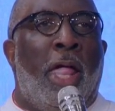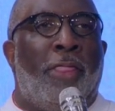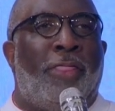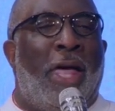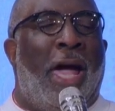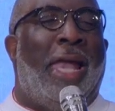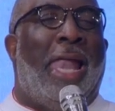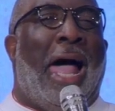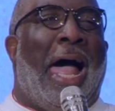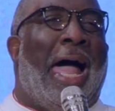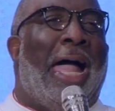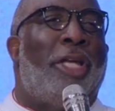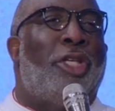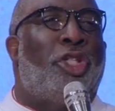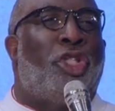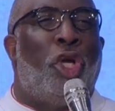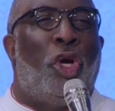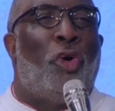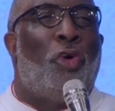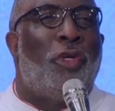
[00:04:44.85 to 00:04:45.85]
that I
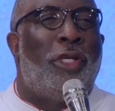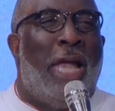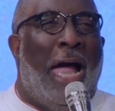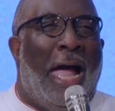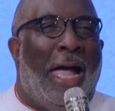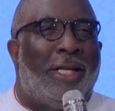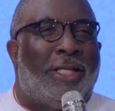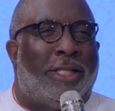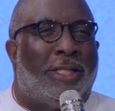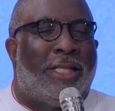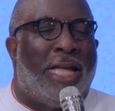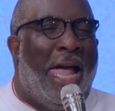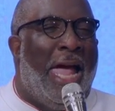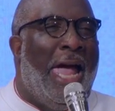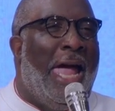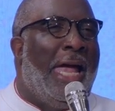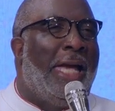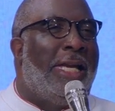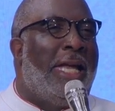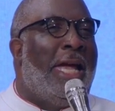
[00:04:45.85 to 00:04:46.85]
do not
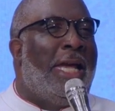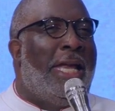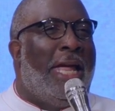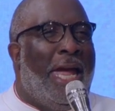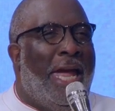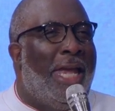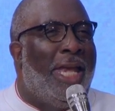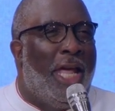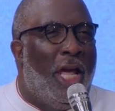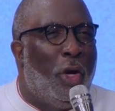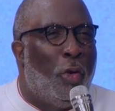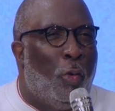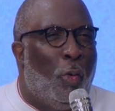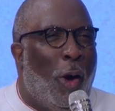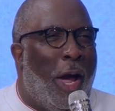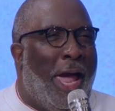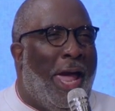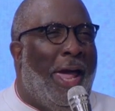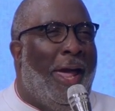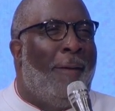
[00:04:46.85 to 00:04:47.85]
stand in any
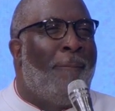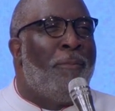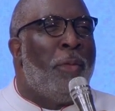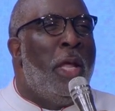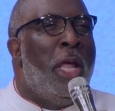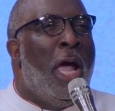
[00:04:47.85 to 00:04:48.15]
way